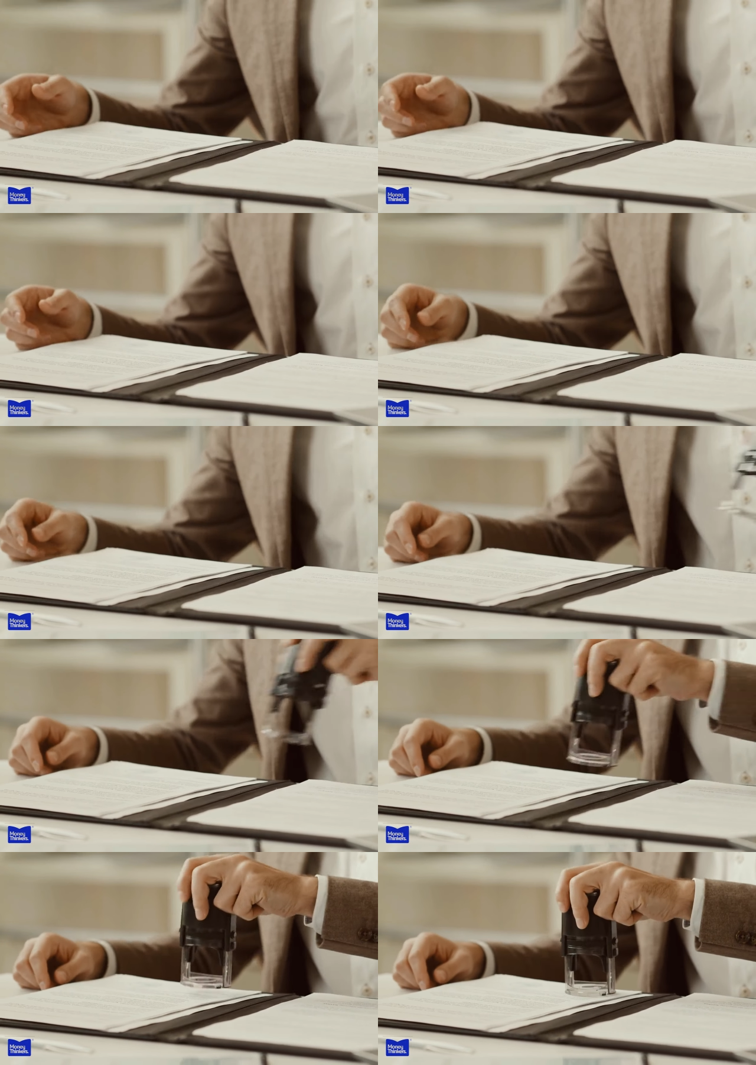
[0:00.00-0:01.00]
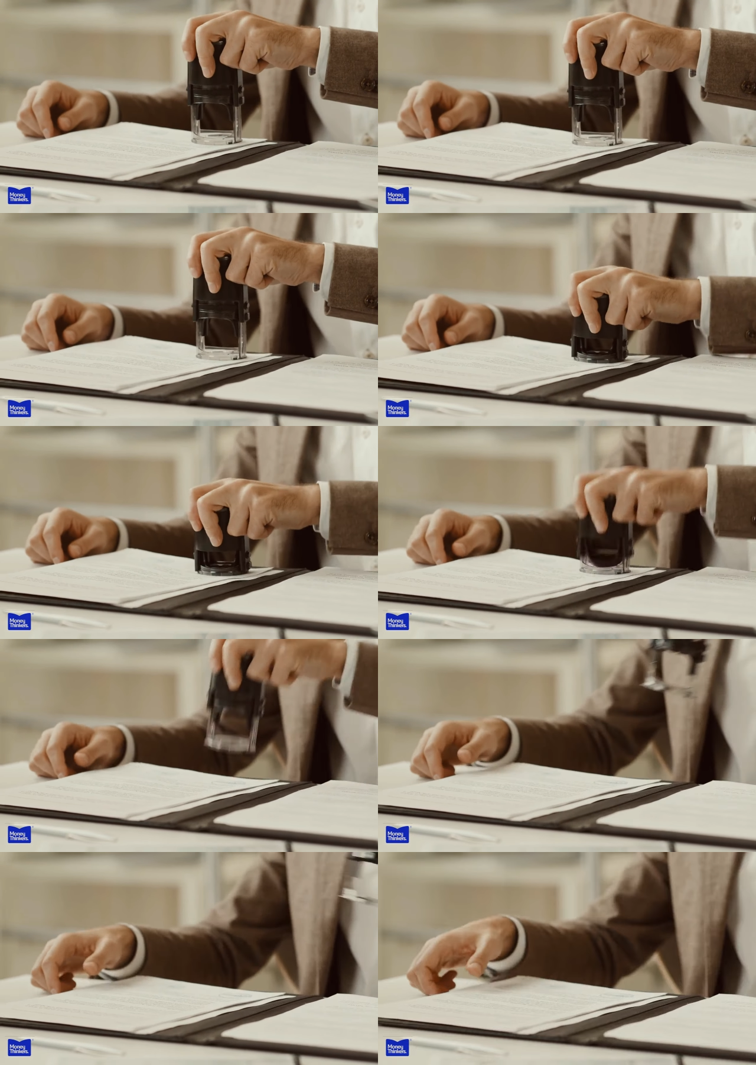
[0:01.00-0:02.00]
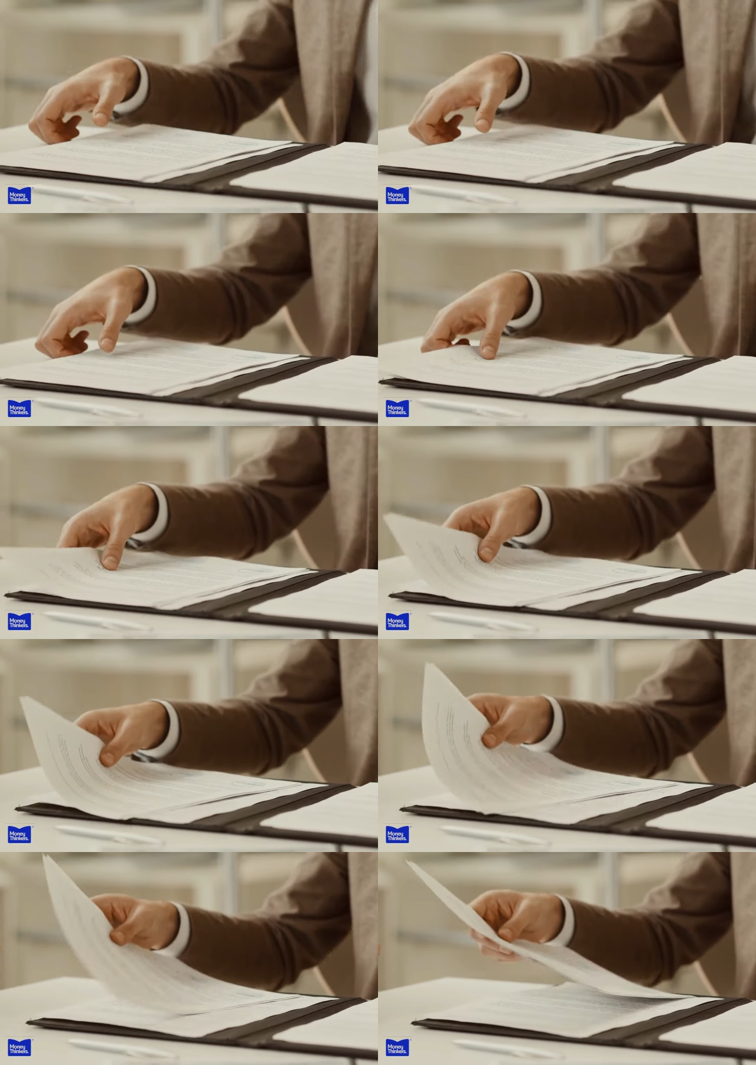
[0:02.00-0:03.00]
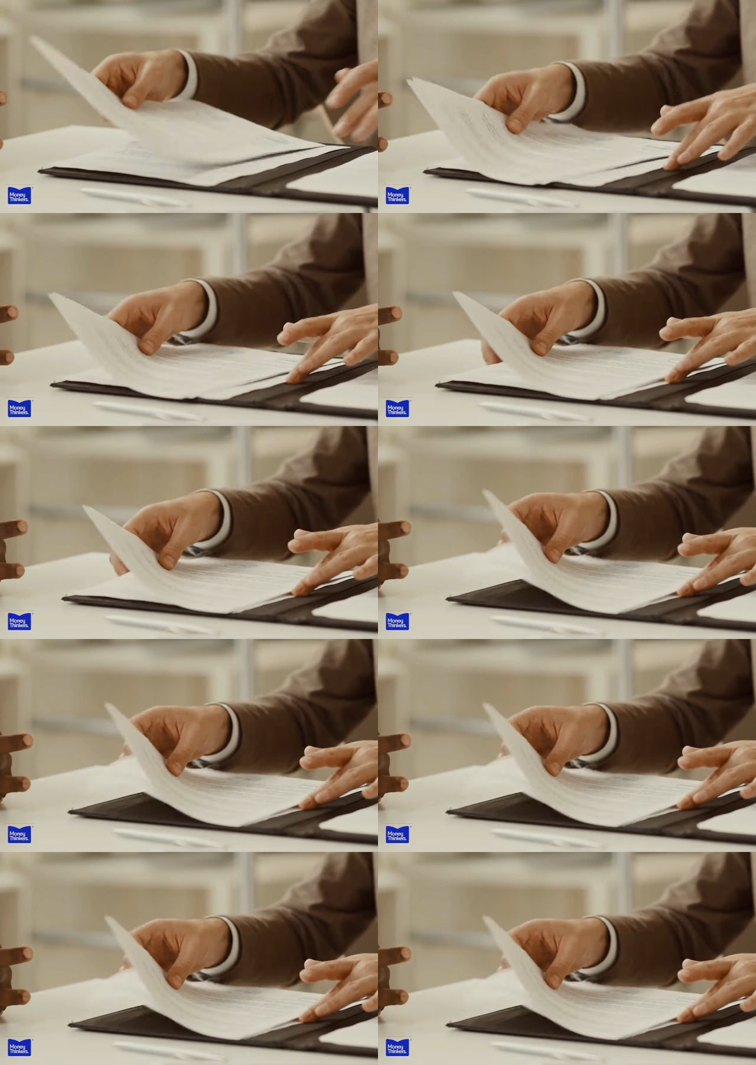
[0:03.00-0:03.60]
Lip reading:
[unreadable: no face in view]